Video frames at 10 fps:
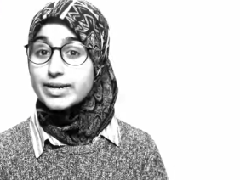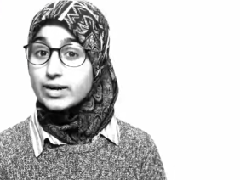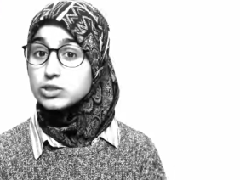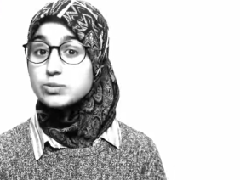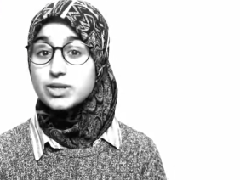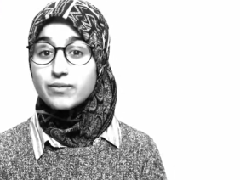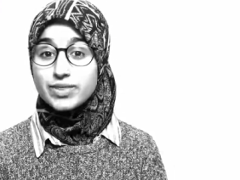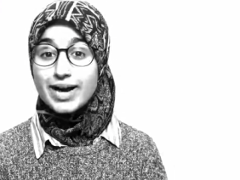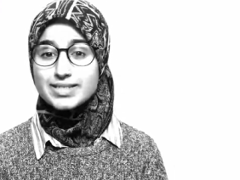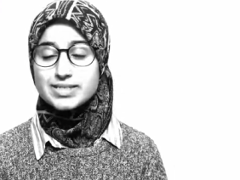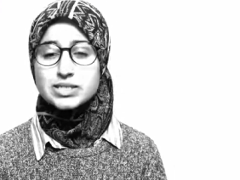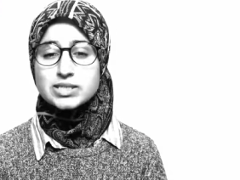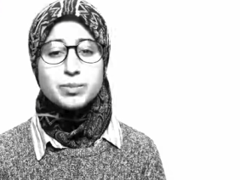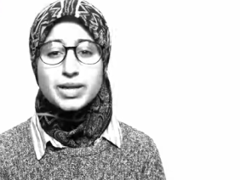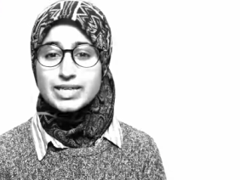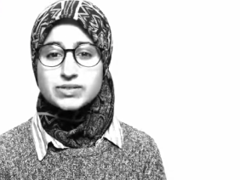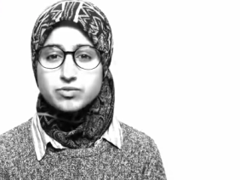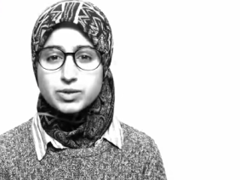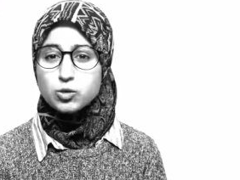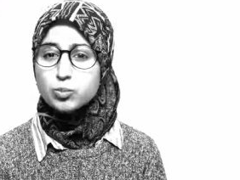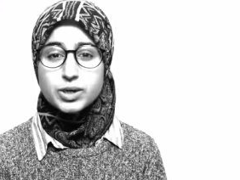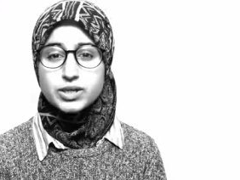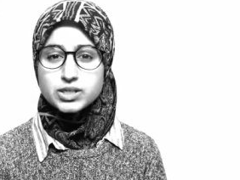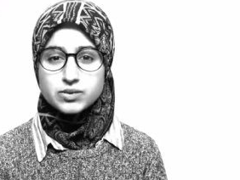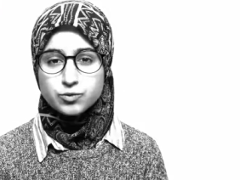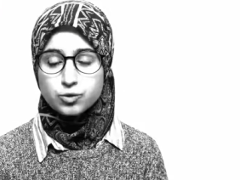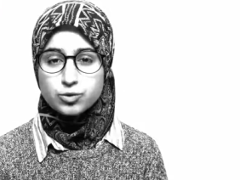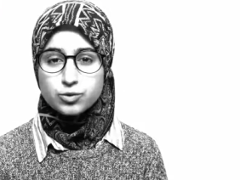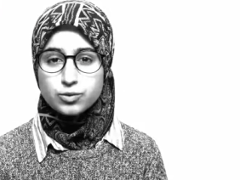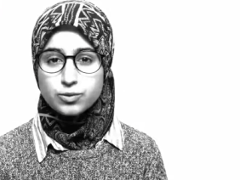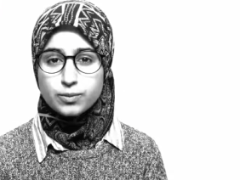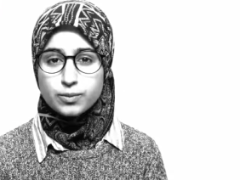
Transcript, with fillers: and our announcement of that is the blasphemy you burn us for.